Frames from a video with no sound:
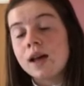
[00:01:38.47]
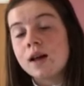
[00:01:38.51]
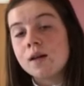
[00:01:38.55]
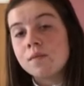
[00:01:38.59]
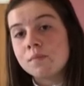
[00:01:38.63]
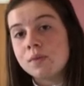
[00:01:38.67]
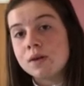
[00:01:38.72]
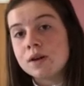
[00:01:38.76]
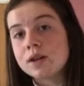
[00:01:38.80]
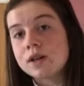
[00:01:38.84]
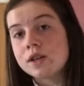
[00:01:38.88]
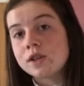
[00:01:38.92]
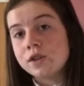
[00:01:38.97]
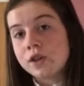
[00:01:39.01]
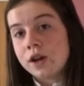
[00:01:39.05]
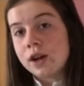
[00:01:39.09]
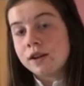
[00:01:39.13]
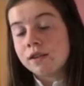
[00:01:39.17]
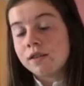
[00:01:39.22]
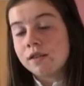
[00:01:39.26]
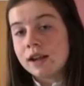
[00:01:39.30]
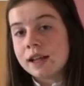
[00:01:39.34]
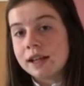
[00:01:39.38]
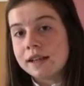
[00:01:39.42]
But
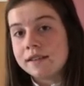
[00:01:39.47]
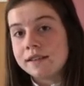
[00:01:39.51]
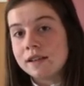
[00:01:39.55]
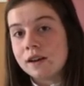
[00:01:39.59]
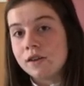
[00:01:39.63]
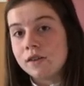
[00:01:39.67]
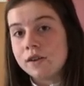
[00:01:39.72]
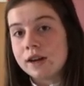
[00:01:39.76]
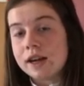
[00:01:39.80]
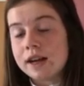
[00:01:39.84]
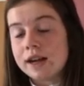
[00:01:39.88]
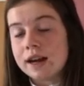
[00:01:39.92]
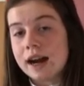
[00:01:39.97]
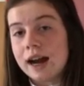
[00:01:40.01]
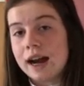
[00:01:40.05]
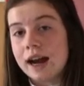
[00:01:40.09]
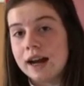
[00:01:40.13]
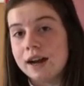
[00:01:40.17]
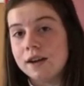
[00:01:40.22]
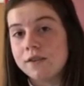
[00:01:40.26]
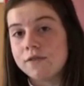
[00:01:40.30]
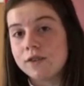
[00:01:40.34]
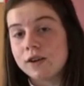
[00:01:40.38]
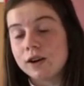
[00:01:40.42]
generally soaking your
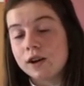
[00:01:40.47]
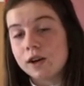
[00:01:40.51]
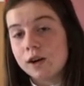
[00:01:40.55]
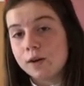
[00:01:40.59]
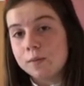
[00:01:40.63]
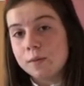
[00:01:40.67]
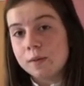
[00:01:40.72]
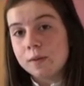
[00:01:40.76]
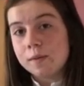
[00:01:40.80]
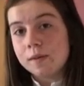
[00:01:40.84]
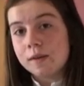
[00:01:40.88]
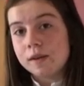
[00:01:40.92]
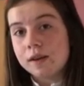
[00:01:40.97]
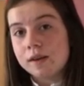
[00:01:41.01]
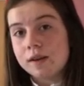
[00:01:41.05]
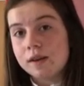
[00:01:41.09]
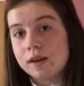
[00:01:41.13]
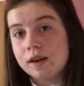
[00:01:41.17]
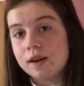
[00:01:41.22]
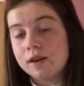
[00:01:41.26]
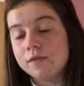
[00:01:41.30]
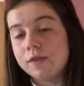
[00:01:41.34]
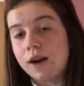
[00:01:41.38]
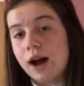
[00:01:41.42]
hay for a couple
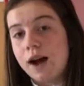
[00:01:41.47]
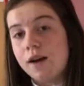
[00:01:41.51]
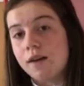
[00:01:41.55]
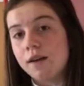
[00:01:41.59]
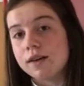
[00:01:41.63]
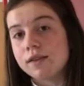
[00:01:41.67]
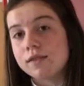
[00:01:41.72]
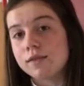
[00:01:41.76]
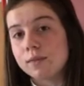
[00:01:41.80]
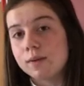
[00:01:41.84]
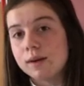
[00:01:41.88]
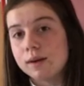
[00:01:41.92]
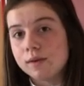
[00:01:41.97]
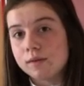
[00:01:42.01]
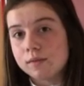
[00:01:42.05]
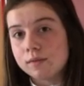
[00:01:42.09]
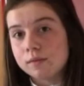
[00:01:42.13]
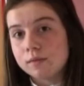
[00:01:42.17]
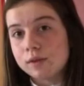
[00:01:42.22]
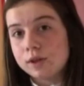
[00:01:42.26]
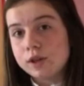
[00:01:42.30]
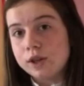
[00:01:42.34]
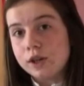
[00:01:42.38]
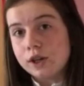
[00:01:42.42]
of hours will
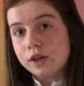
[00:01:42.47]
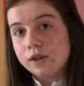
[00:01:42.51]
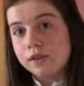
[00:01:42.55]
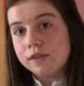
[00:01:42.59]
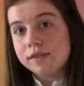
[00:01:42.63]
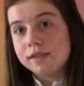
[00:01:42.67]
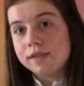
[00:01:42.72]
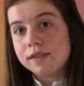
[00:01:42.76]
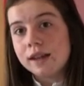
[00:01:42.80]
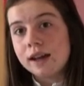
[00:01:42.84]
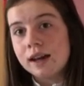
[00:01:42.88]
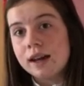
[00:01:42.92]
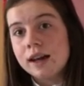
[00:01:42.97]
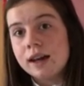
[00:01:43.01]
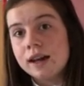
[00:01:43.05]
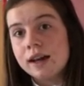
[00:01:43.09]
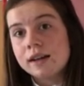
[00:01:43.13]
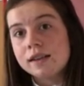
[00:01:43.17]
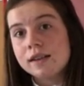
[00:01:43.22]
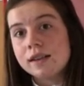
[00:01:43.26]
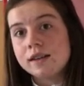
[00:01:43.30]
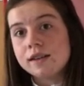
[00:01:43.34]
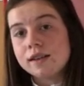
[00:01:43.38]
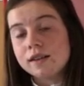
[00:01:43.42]
reduce
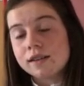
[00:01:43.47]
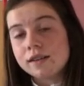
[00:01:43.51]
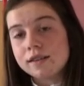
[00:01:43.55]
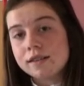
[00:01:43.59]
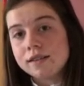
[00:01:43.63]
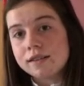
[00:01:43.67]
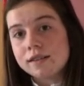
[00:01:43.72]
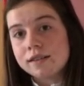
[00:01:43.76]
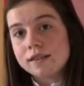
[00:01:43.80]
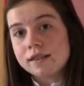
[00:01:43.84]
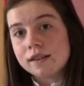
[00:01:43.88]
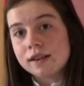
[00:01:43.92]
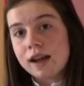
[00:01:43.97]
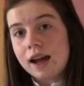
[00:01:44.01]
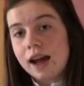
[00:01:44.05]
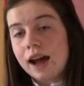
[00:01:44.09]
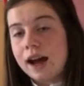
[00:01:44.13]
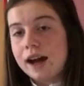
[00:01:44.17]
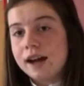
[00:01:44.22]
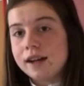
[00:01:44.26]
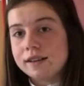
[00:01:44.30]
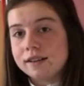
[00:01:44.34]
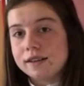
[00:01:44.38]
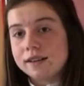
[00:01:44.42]
the dust
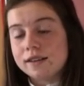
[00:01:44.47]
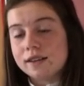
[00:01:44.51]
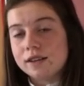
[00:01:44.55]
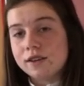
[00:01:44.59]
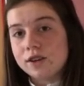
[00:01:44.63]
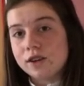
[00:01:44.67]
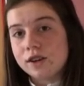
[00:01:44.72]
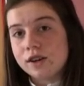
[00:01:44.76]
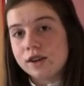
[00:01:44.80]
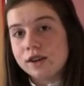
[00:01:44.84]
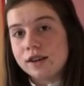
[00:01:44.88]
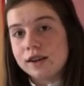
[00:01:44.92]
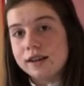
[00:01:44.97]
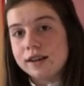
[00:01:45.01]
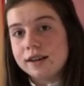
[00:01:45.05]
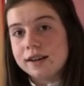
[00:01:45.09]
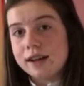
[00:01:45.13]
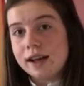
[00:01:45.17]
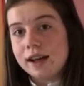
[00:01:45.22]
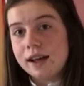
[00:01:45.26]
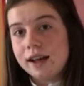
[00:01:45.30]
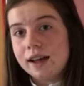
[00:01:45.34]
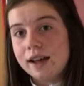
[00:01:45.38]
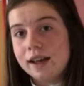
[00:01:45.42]
and the sugar
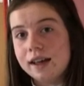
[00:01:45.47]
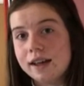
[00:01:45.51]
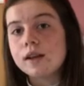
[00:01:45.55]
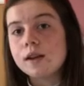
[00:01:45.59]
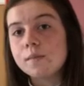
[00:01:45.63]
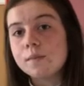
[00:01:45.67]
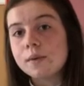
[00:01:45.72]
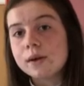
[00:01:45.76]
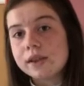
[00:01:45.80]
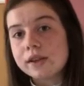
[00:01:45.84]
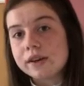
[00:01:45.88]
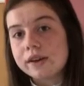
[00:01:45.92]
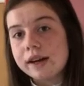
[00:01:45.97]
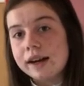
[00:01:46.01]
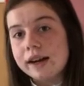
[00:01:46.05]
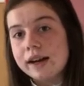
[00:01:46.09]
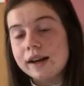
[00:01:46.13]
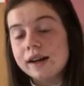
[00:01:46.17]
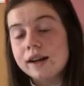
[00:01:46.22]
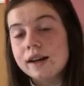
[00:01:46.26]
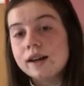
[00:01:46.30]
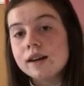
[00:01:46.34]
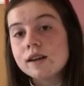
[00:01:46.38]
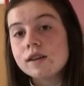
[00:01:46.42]
intake. Number 3,
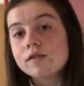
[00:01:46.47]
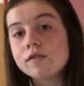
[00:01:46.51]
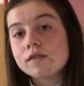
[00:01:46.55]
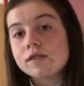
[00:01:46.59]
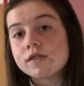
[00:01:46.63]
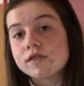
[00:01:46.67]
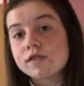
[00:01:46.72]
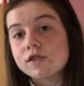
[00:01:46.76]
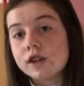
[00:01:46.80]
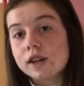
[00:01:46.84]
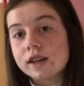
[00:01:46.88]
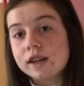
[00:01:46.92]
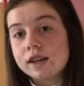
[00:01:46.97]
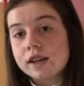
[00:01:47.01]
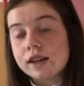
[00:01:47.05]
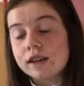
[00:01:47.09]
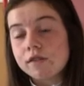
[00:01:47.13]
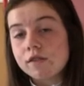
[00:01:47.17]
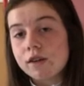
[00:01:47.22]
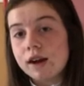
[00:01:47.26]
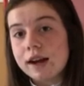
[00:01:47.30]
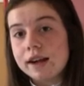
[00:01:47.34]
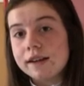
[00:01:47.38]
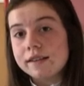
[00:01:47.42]
restricting
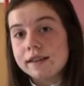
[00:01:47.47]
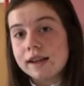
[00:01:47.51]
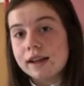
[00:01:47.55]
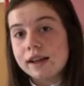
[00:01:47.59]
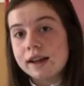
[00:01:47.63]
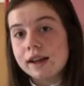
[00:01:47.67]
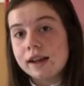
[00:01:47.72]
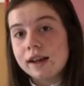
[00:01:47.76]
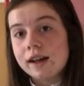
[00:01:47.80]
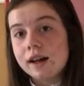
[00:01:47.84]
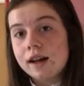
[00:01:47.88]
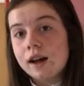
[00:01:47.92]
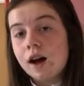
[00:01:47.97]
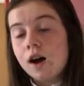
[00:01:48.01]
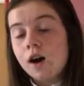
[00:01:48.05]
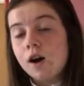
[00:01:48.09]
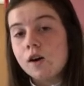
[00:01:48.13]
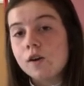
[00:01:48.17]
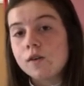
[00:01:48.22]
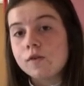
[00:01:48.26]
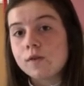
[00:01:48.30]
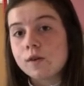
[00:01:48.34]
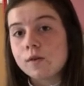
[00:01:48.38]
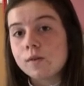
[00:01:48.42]
grazing
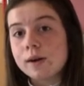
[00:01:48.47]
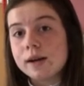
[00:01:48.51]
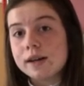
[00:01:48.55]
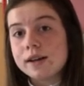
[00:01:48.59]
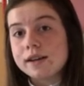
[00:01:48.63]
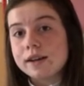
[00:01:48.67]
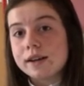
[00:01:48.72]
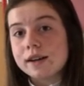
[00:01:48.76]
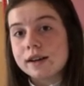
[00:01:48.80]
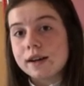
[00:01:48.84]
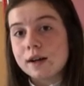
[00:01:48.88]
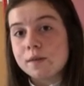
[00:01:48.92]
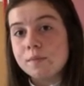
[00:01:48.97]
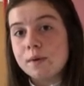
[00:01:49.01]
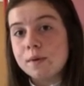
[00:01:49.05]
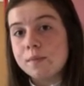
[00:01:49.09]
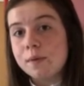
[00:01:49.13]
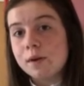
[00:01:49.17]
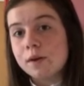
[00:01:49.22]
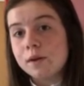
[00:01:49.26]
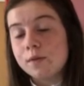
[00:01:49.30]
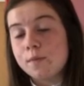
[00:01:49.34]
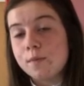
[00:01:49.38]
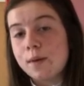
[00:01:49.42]
over winter can be
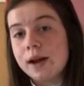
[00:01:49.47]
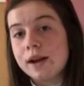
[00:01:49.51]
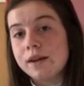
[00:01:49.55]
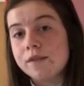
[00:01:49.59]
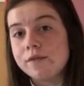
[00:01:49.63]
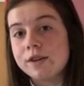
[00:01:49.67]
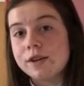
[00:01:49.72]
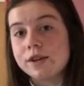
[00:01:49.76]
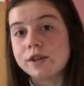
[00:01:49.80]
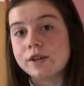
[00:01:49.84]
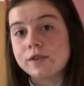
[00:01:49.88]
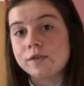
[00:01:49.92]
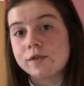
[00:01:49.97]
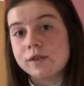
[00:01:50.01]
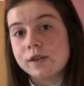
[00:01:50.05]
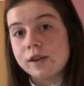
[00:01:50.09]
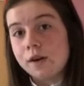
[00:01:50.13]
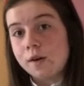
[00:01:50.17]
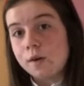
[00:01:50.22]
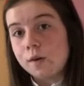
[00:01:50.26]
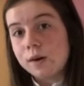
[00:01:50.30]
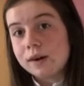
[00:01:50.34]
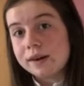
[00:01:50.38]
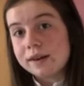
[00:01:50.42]
both beneficial for the
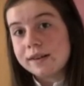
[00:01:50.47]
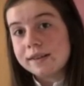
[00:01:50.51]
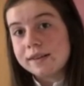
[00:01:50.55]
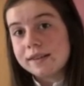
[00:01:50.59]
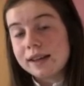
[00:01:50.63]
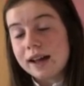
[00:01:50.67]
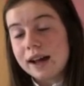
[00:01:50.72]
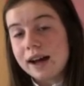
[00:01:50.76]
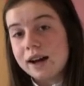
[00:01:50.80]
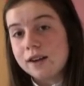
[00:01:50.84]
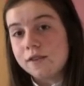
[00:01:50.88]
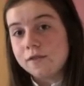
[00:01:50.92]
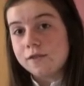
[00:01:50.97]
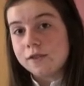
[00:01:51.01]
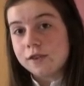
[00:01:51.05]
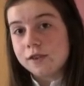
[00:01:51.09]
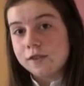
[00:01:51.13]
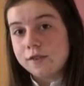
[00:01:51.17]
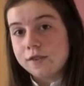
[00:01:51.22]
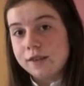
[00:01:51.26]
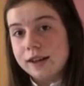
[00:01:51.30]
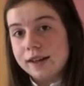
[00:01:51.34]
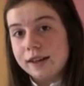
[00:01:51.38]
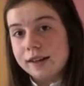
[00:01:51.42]
horse and for the
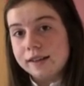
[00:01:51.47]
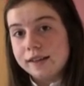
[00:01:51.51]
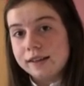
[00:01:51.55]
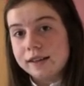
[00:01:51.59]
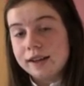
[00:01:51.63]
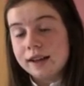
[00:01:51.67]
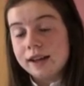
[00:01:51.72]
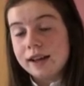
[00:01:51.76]
field,